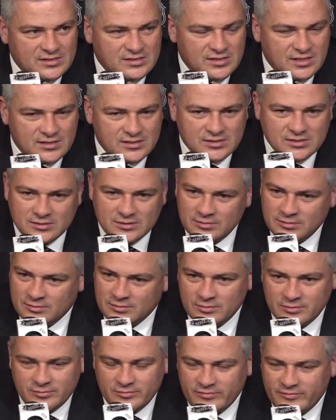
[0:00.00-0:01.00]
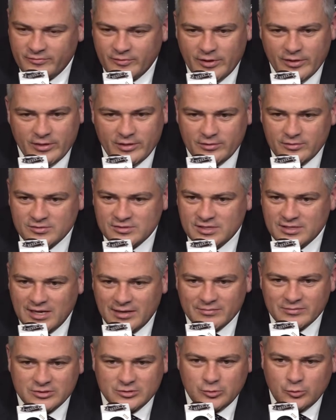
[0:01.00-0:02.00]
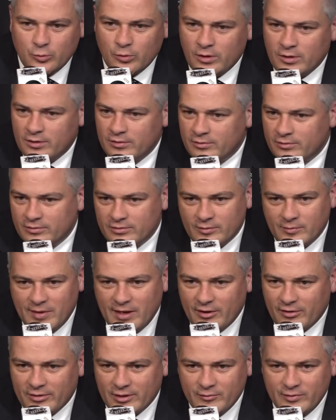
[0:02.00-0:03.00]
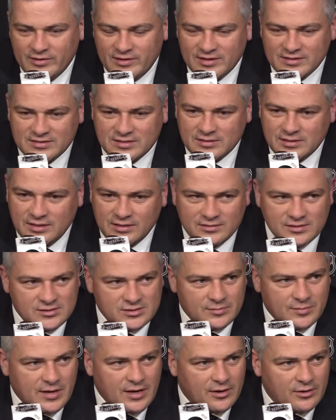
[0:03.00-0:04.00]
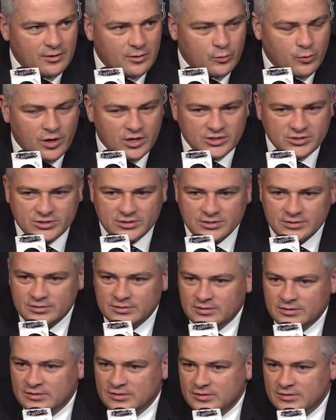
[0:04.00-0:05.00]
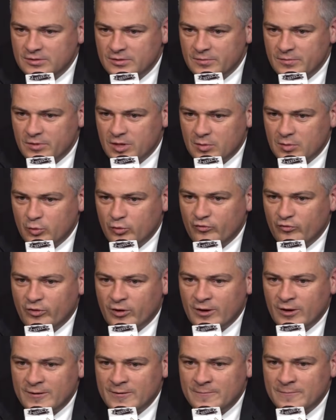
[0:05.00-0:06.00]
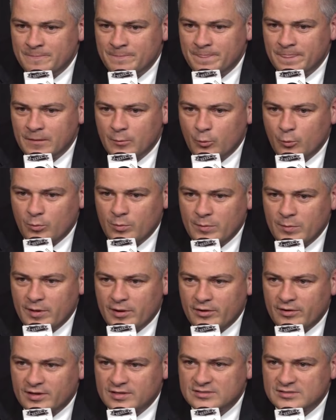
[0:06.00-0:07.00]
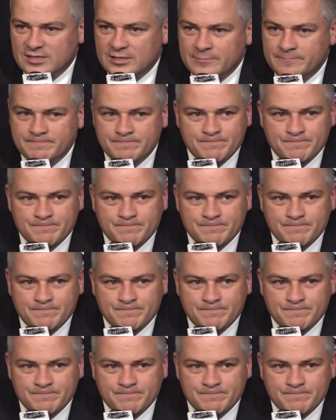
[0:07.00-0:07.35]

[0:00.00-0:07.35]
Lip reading: sense. Whether you lose the game 2-1 or in the manner that we did tonight, doesn't matter. You wash it. You move on. We'll be better next time.